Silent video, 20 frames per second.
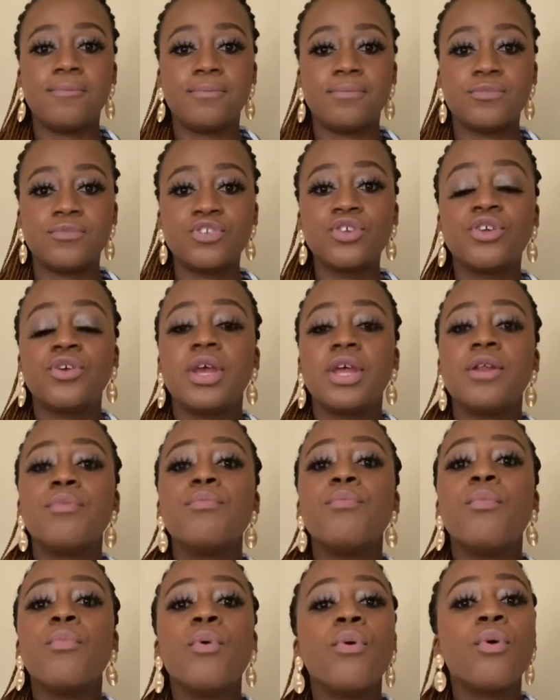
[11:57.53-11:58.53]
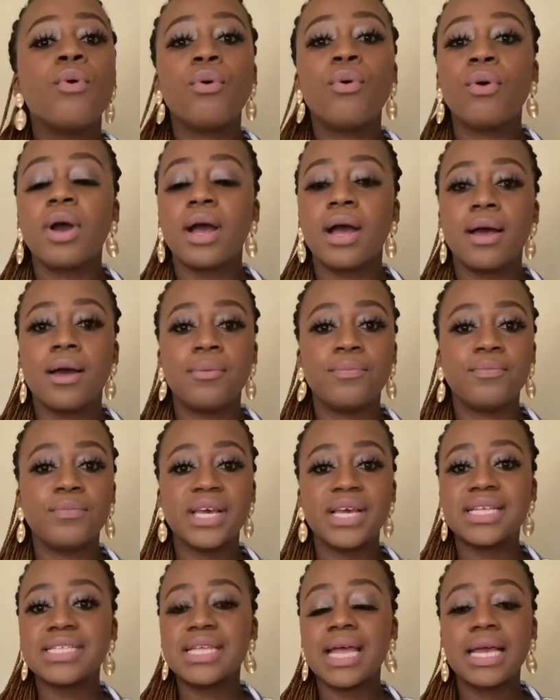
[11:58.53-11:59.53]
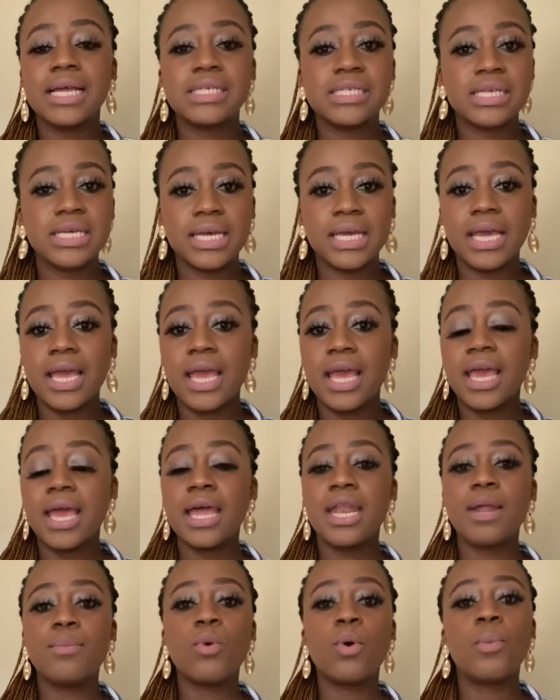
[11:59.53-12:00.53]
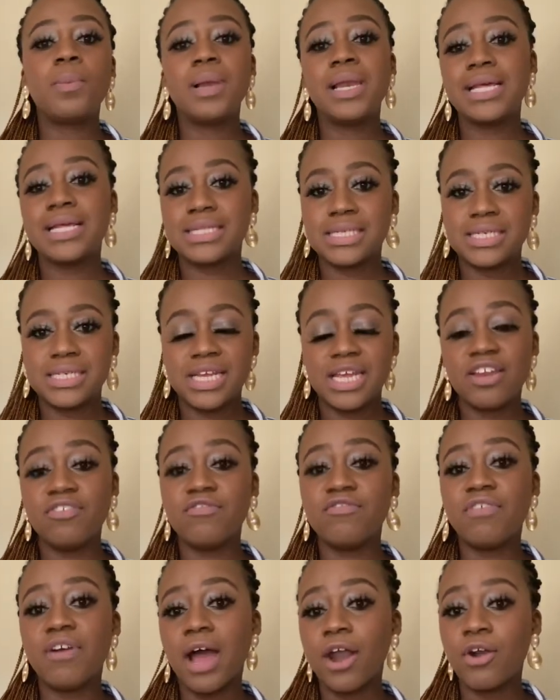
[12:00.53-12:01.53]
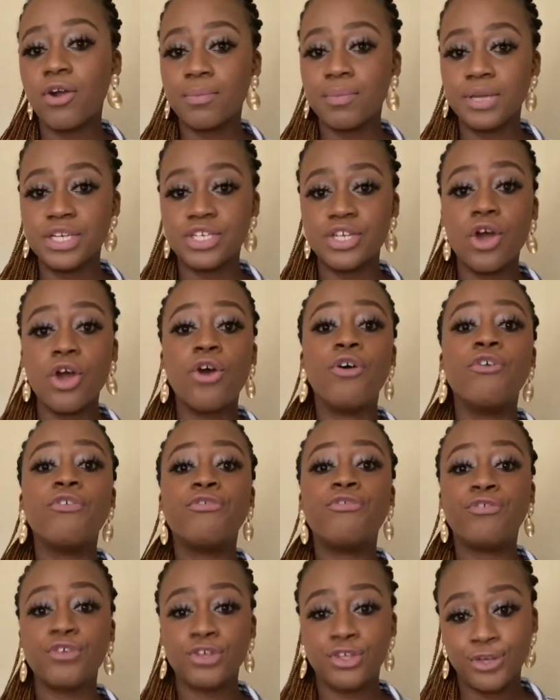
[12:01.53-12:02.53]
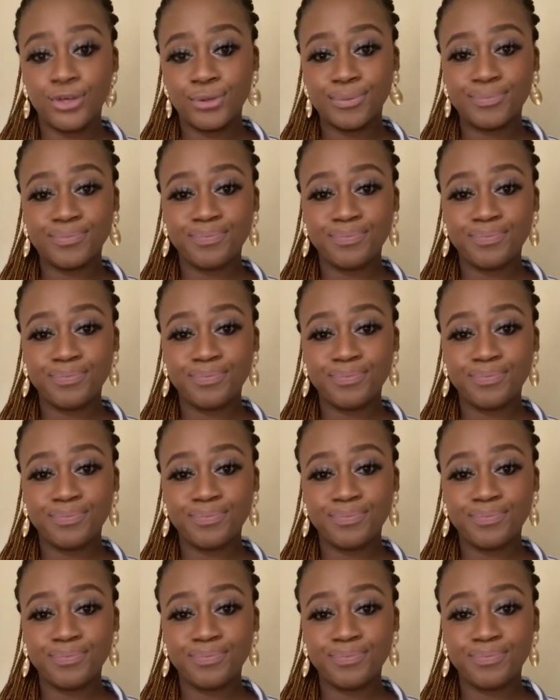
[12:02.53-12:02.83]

to create a more exciting and a more pleasant environment for you.